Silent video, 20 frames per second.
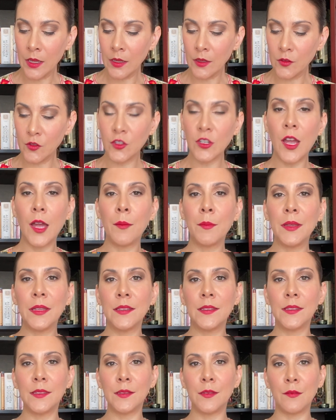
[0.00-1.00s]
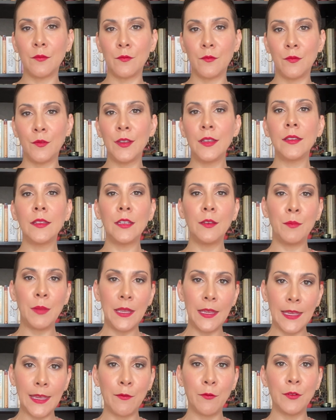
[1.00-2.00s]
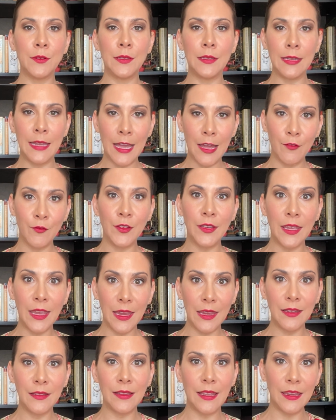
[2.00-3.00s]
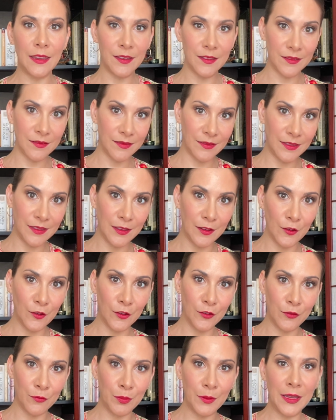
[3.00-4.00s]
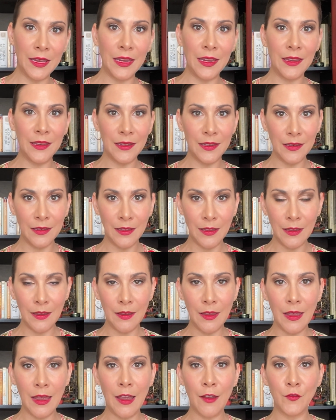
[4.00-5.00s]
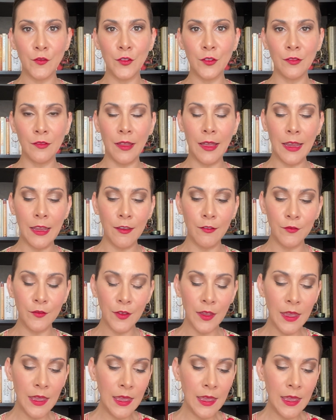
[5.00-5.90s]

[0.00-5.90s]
shamans really being able to navigate like the earth plane and the afterlife.